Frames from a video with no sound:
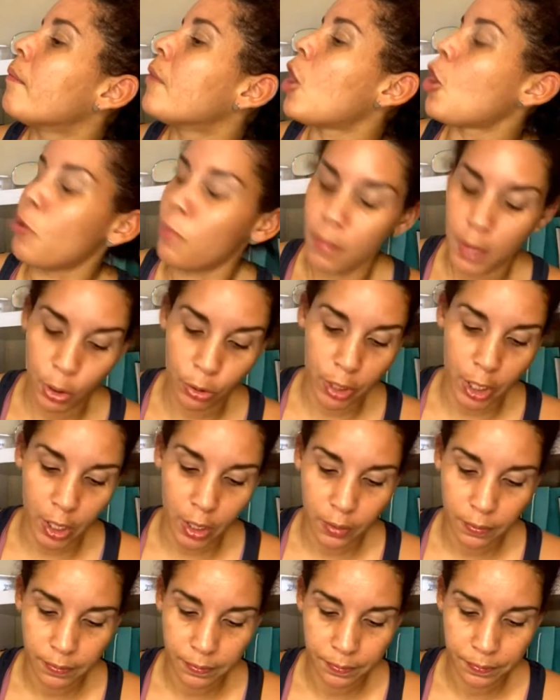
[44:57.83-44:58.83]

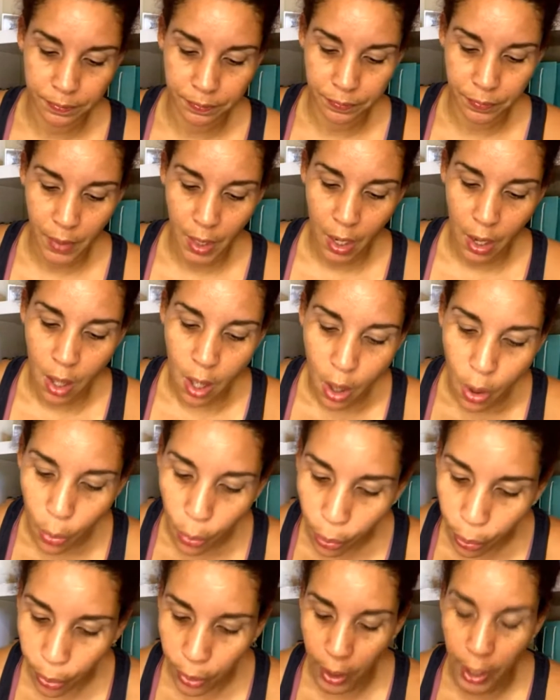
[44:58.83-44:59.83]
Moda.
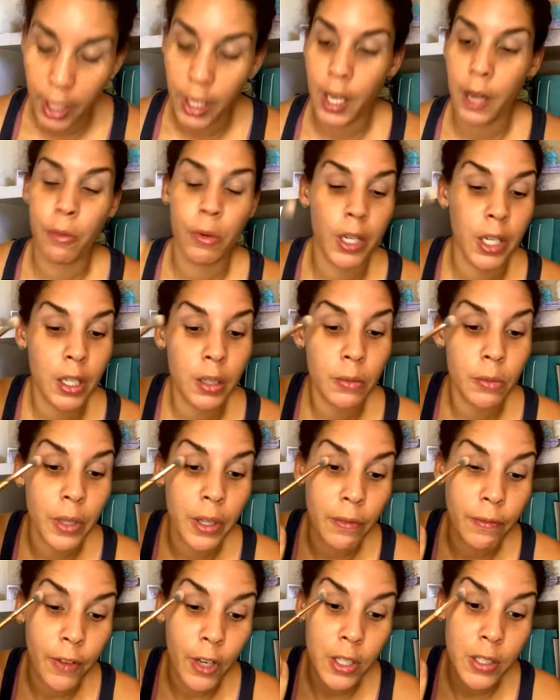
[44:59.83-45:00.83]
And I went in
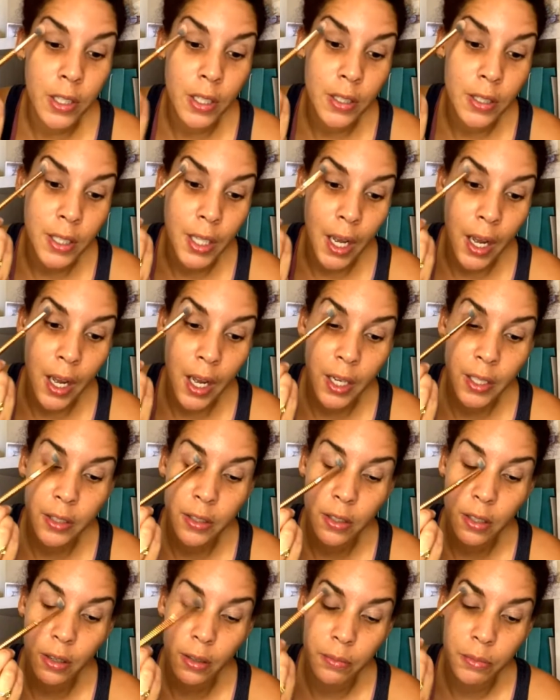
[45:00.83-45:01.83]
with fuzzy
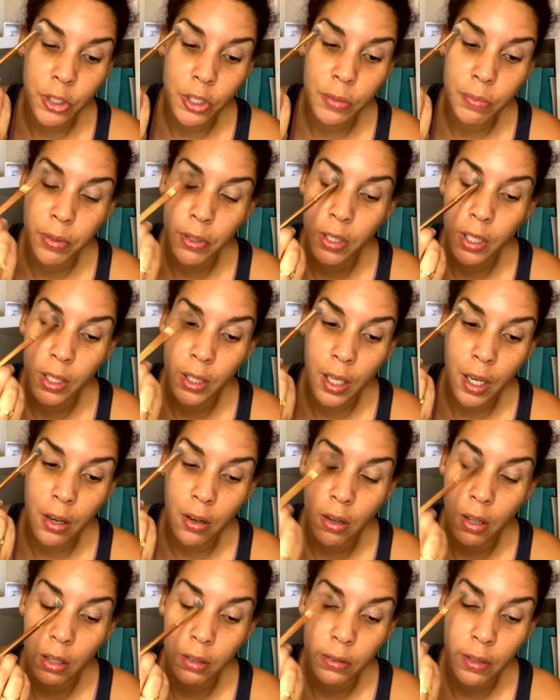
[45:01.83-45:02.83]
socks, so I'm just putting that
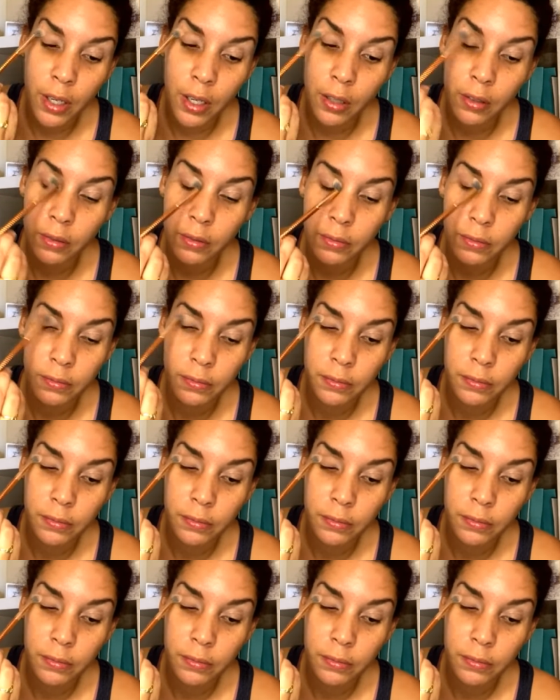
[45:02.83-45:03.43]
all around.